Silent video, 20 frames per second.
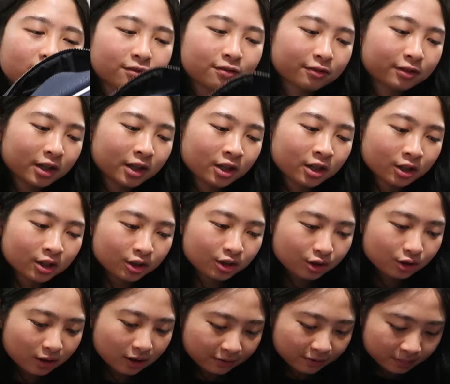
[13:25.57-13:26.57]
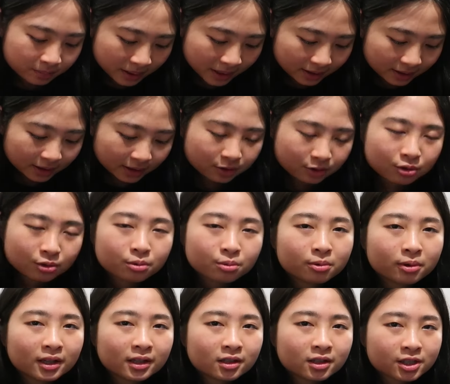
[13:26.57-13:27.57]
if you have a bag that you
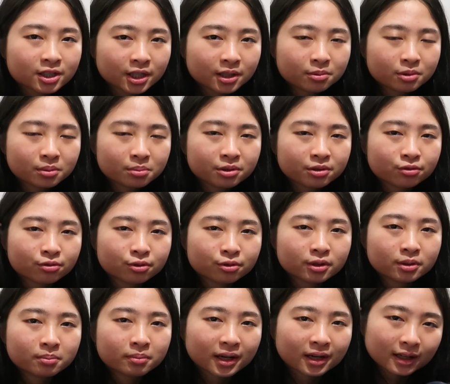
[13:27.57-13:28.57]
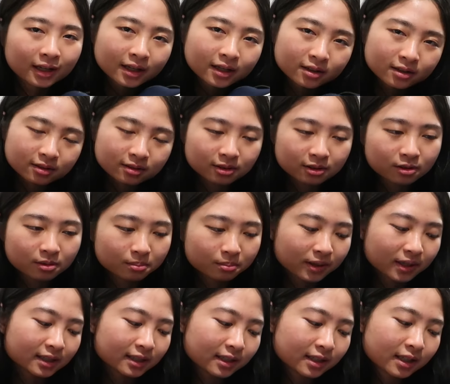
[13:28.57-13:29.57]
don't want the shape to be ruined by like
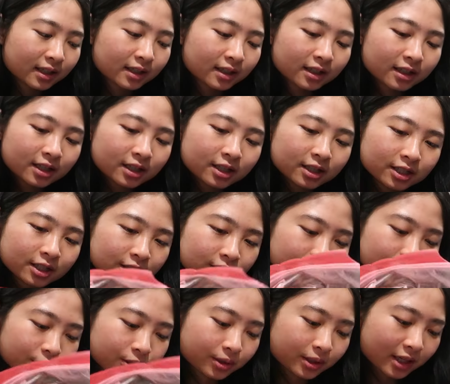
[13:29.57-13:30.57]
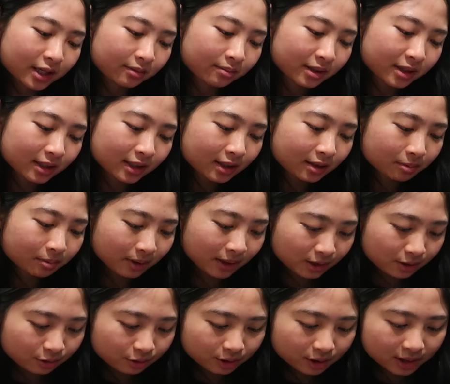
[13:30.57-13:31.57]
compressing it. So yeah, this is
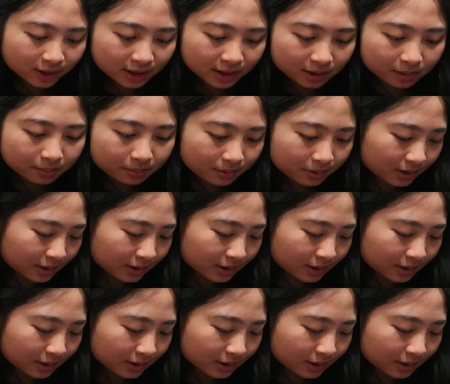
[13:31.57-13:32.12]
one good tip.